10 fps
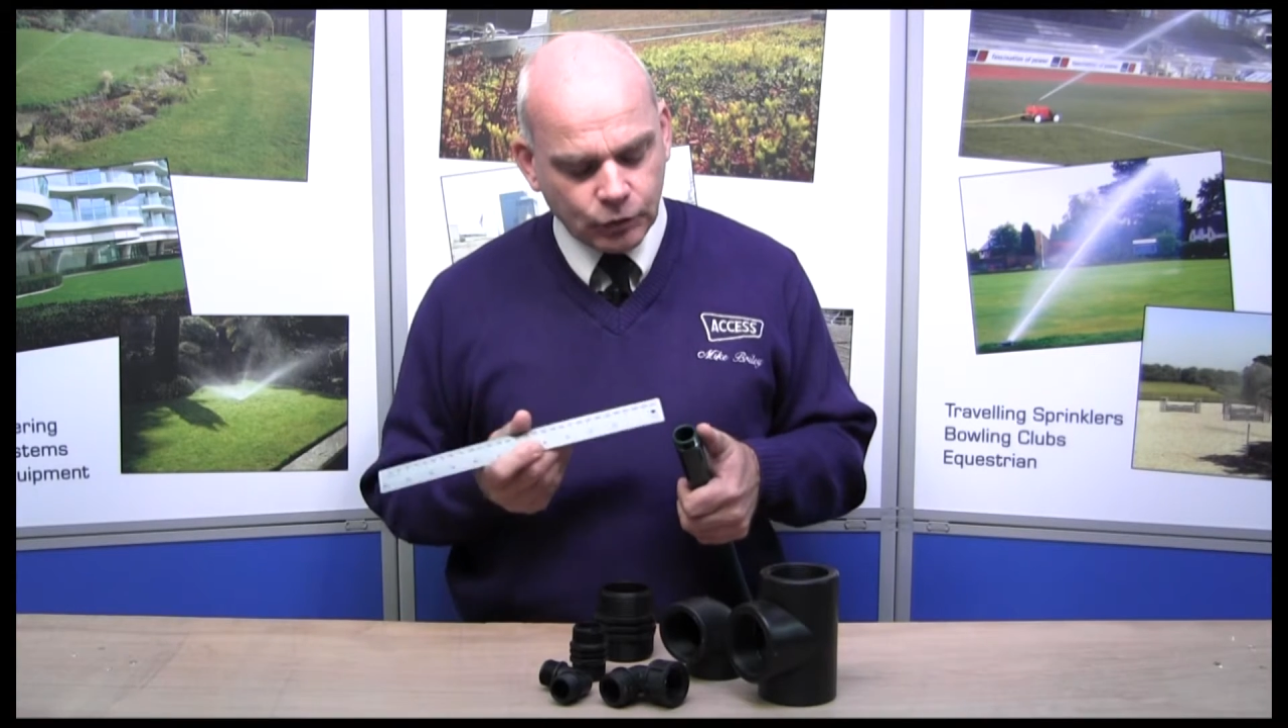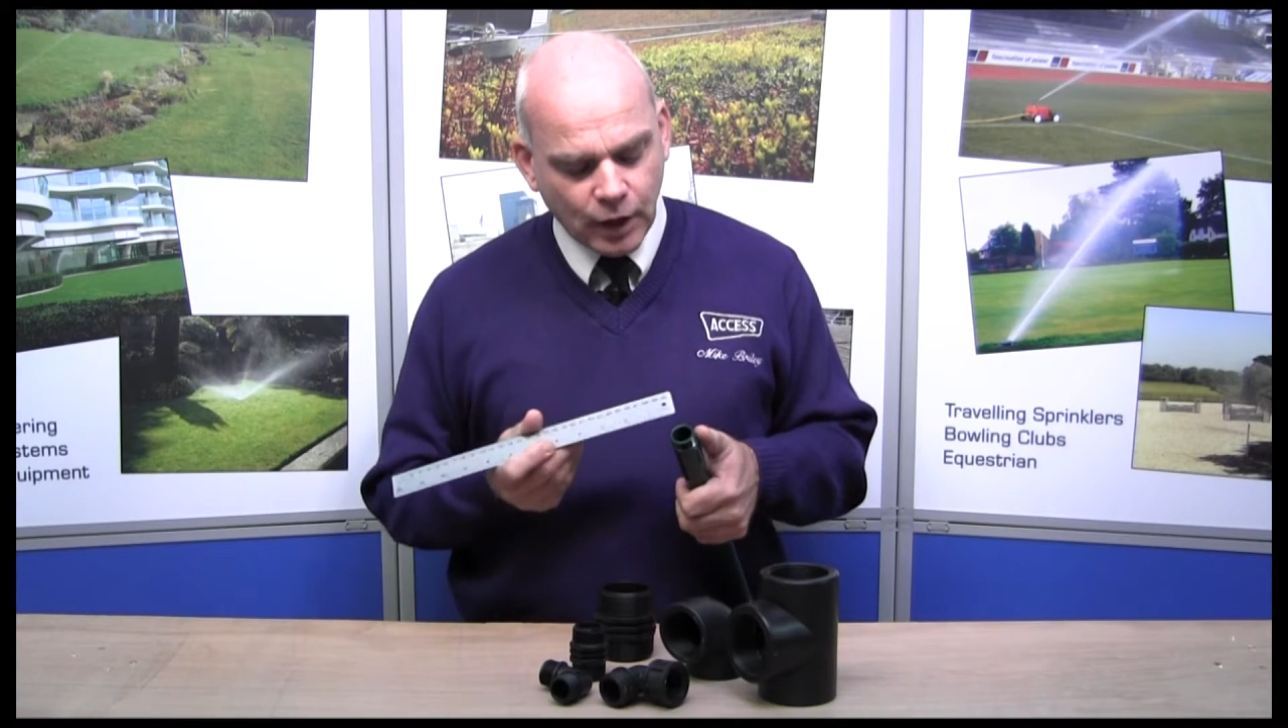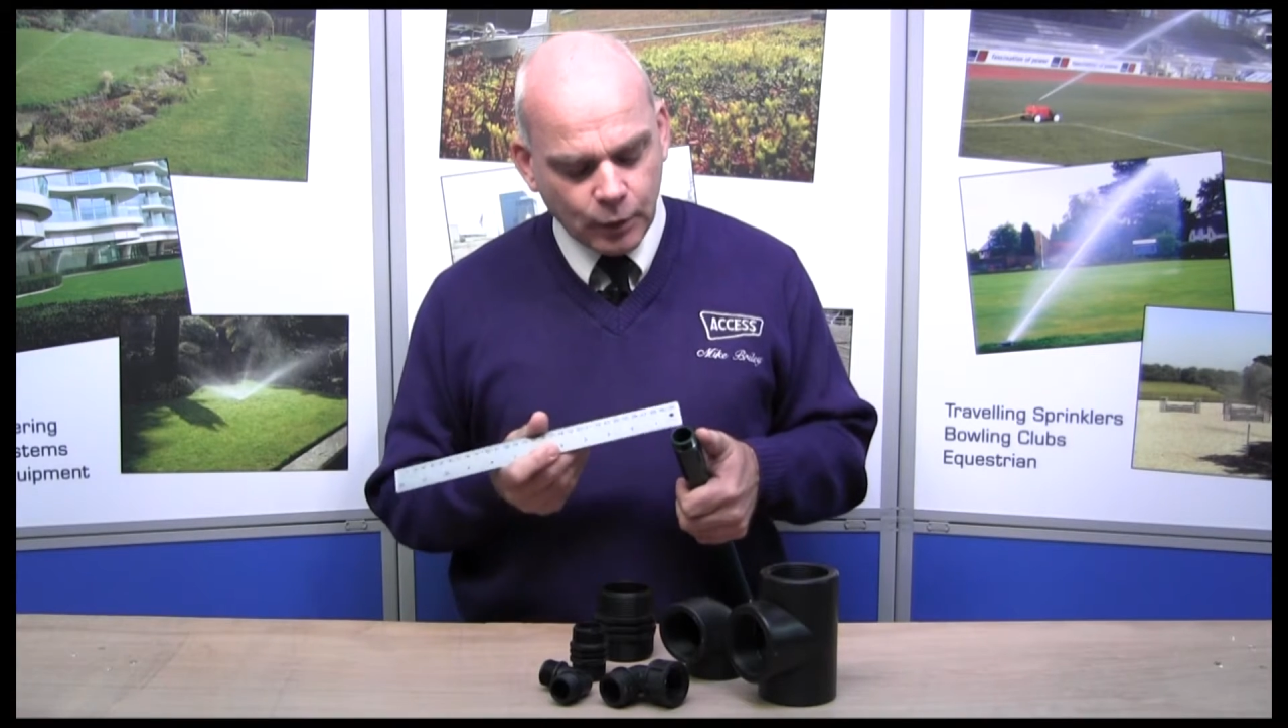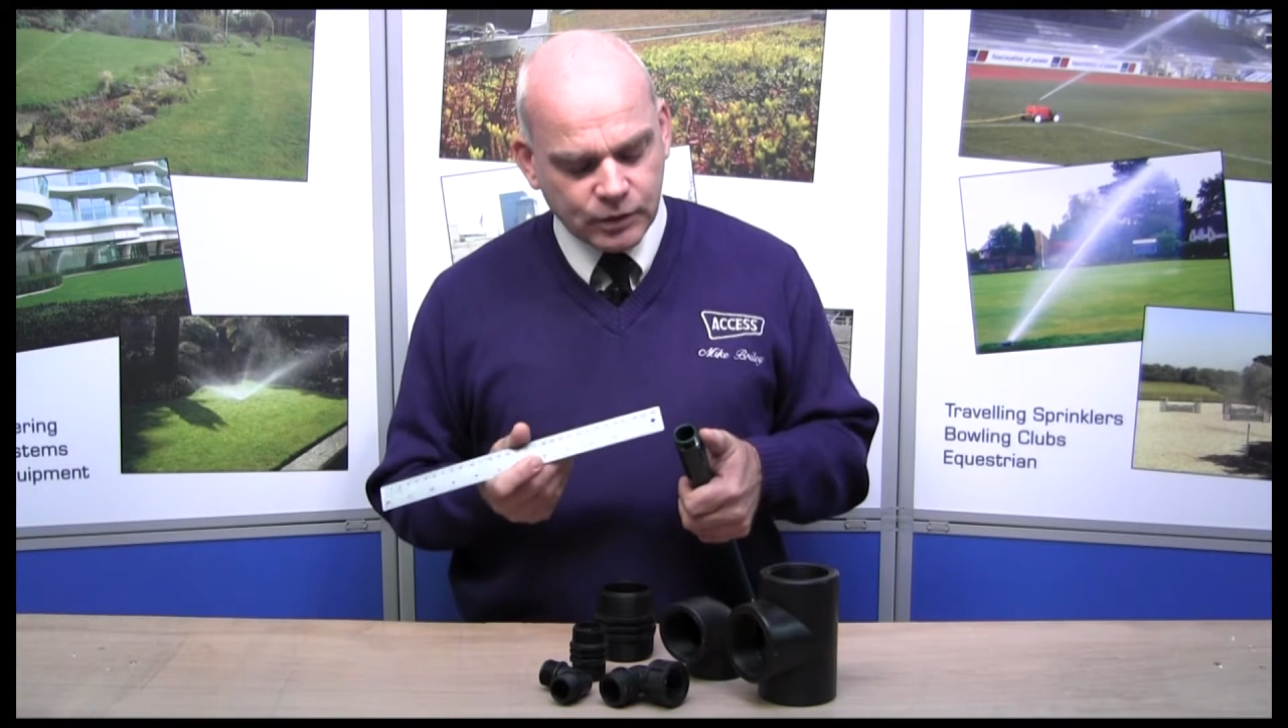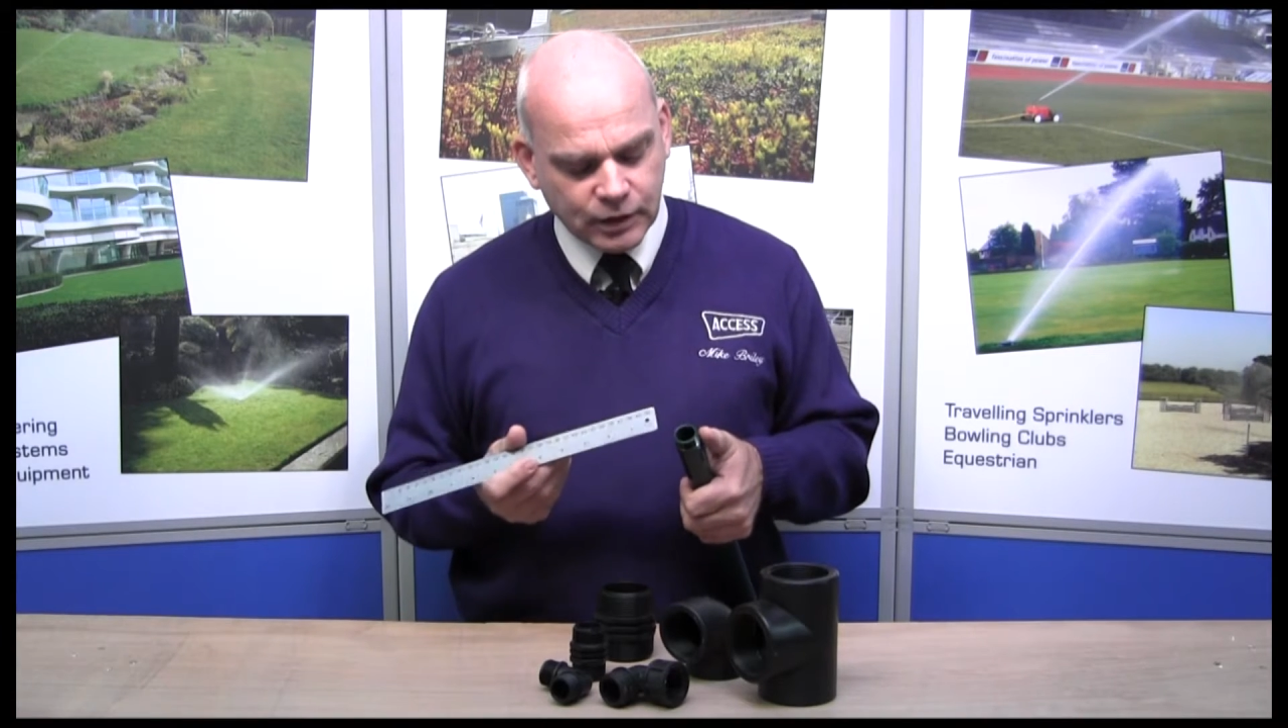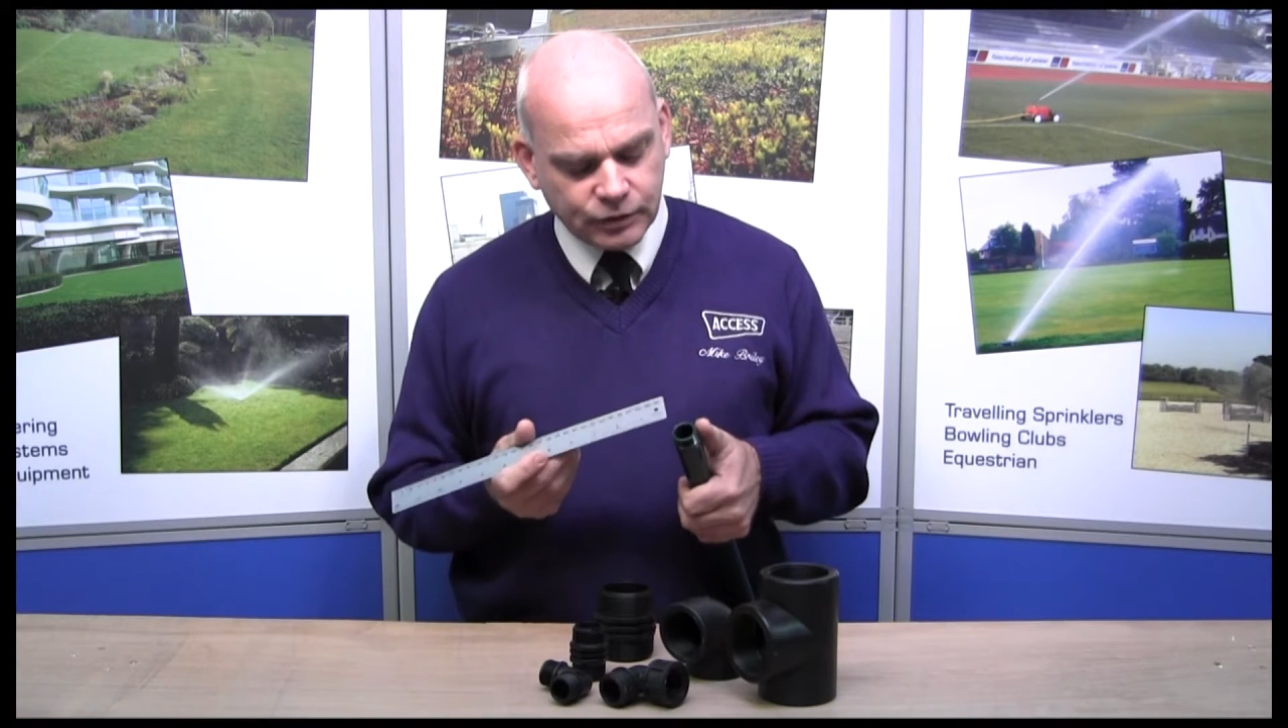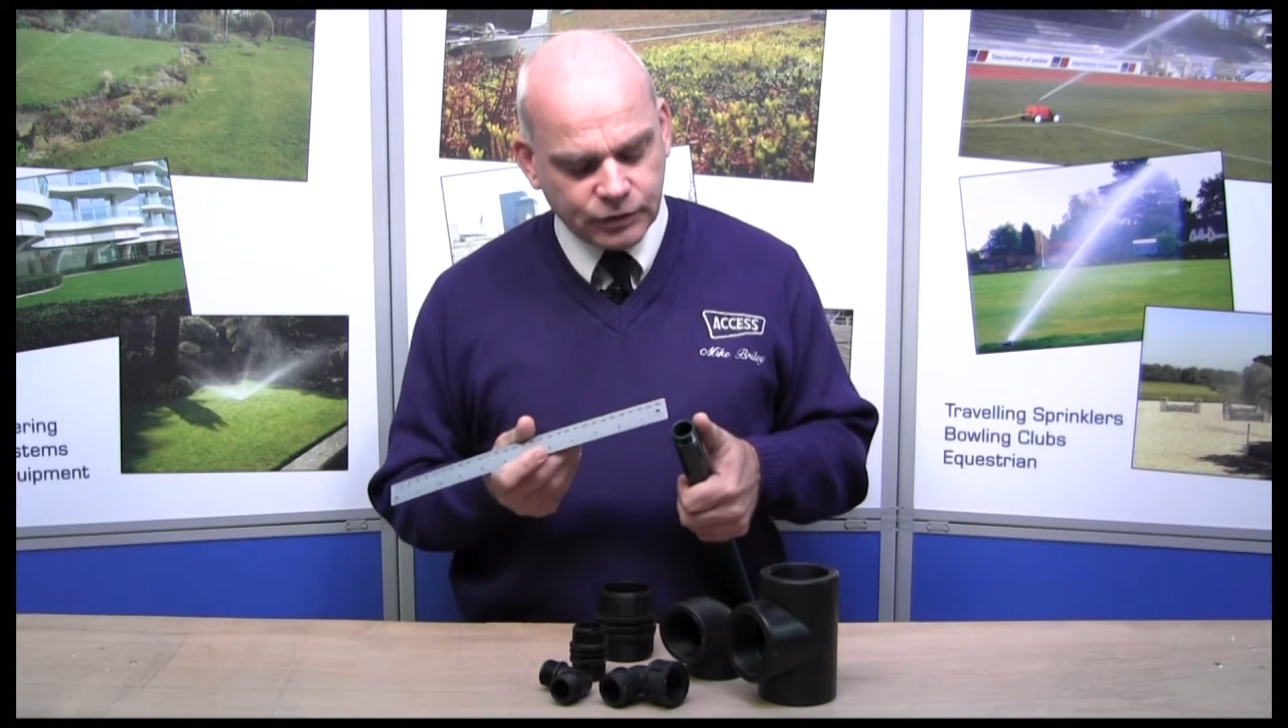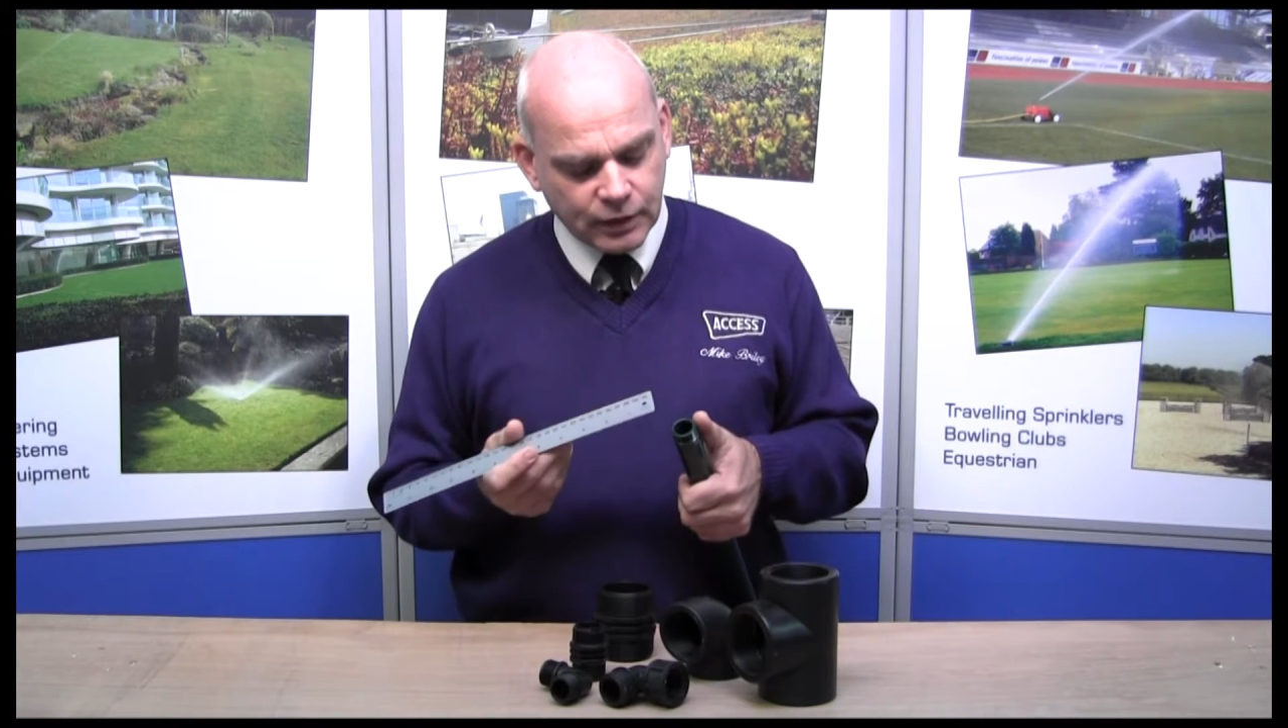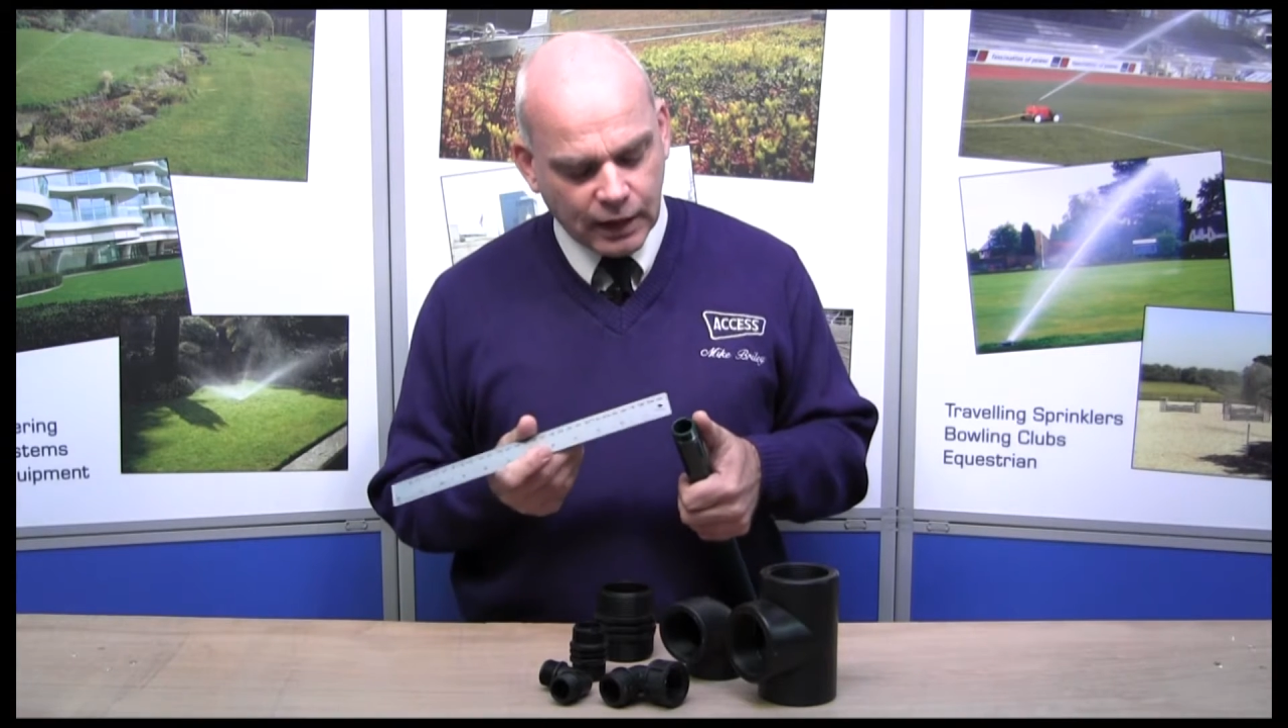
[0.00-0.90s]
notice